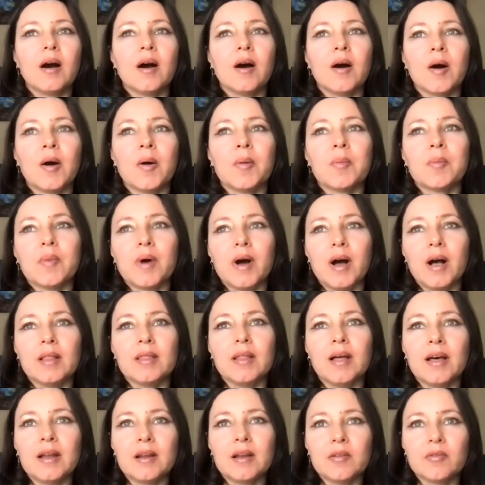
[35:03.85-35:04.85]
Um, a
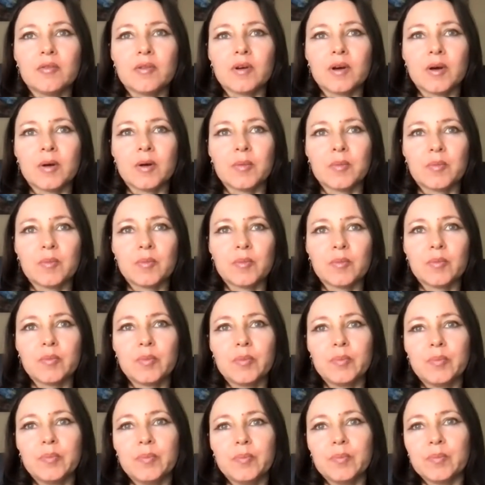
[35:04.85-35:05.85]
lot of uh,
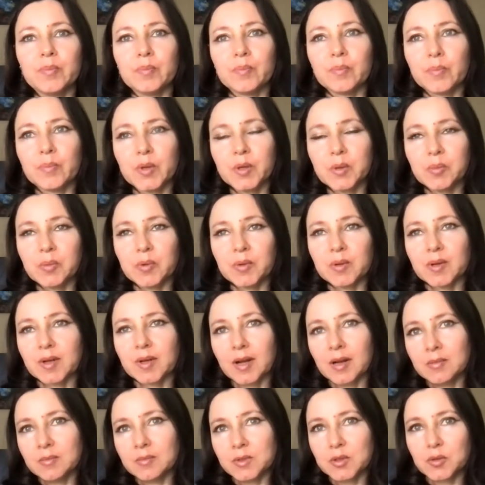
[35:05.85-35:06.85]
people
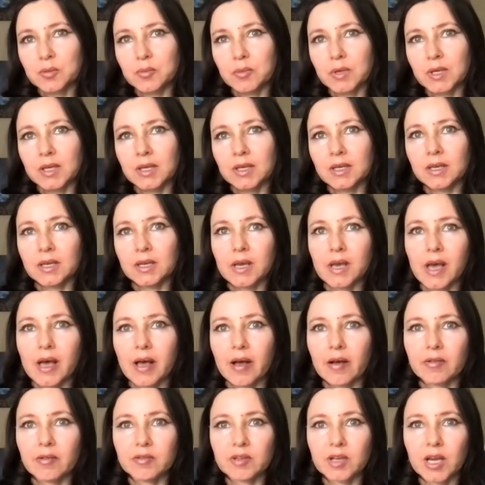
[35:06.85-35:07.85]
come to me
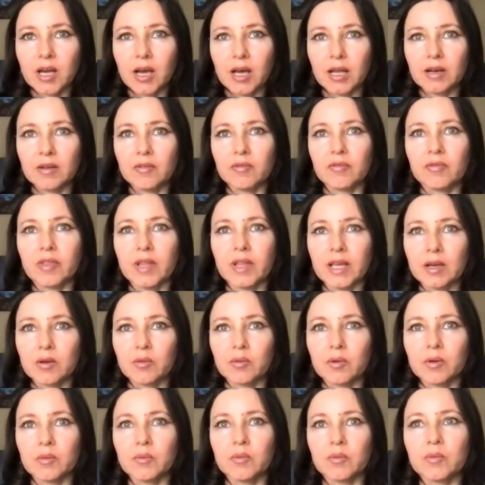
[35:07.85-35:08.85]
kind of like
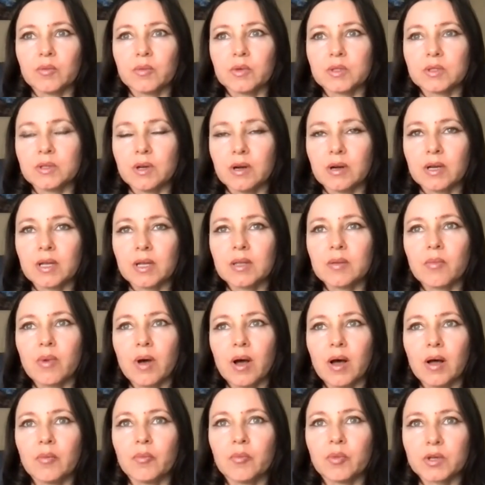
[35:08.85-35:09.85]
when we're talking
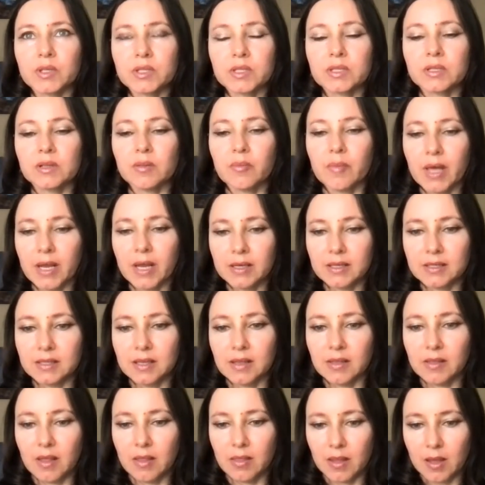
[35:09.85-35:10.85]
about personal
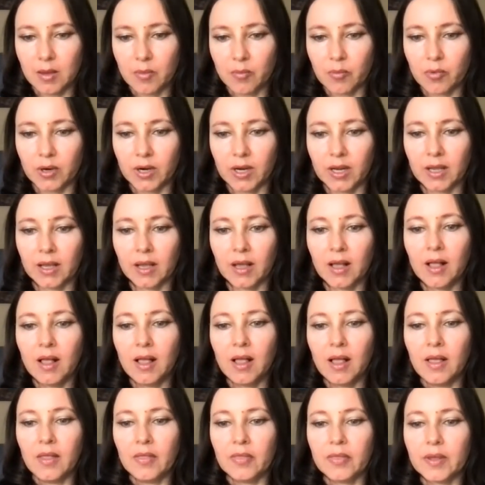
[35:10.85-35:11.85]
medicine Then they bring
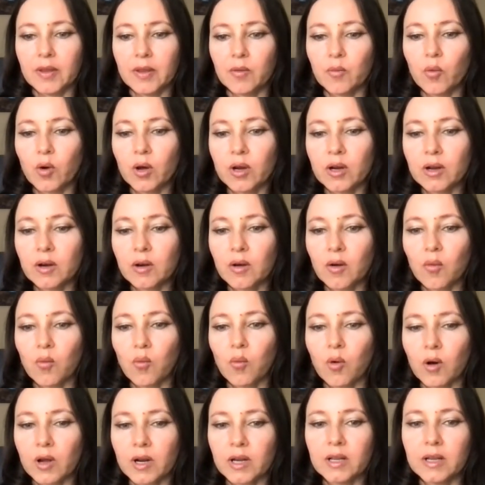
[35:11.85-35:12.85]
they want to know
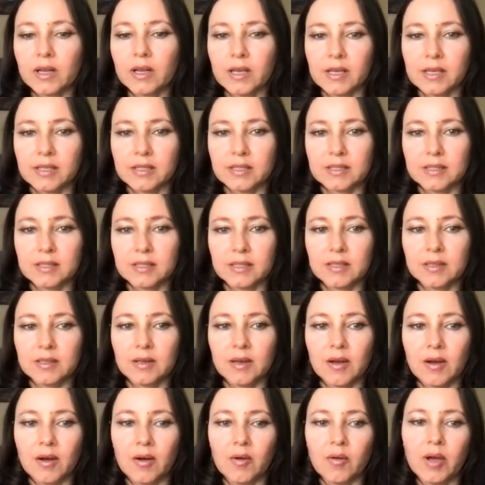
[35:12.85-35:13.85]
what it is
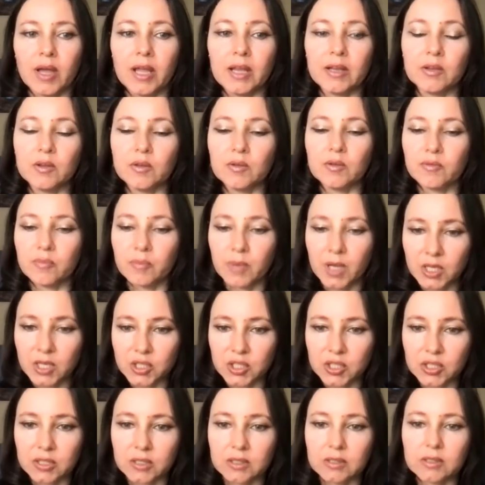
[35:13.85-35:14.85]
you know and you've
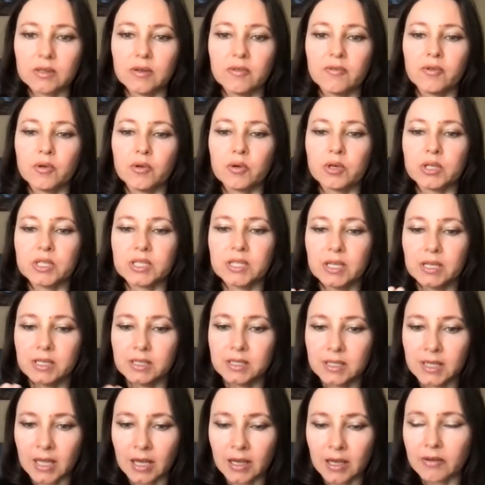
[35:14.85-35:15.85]
mentioned of course that
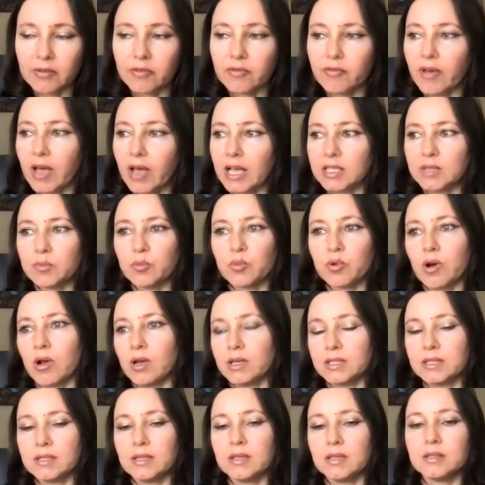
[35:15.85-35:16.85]
it's not a fast
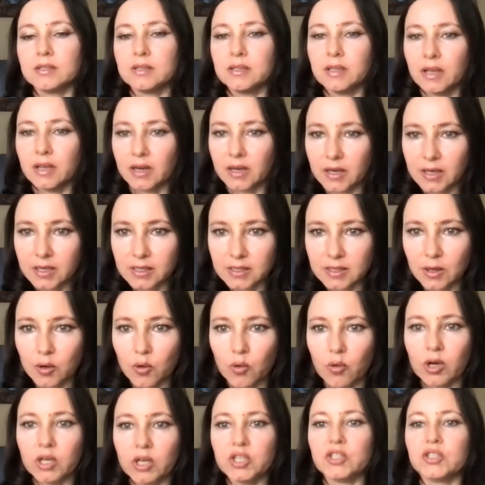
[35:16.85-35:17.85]
process that it is a
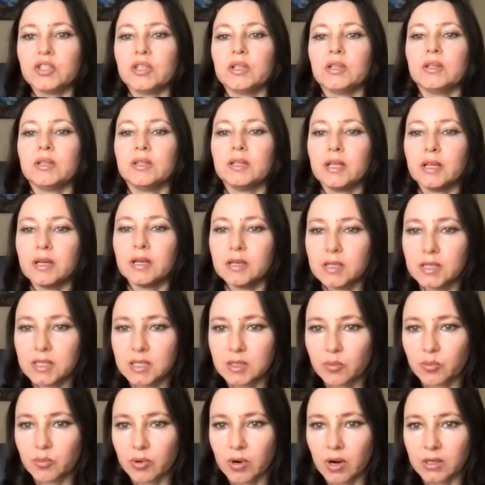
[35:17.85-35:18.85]
question that it
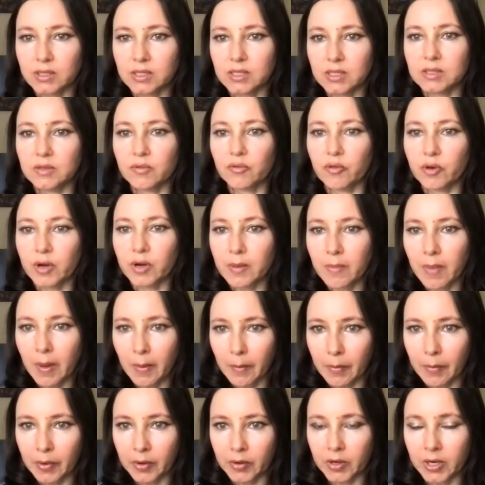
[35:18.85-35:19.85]
is a process of
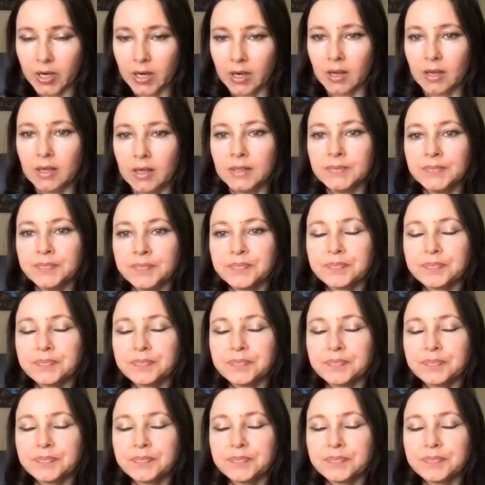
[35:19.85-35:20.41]
remembering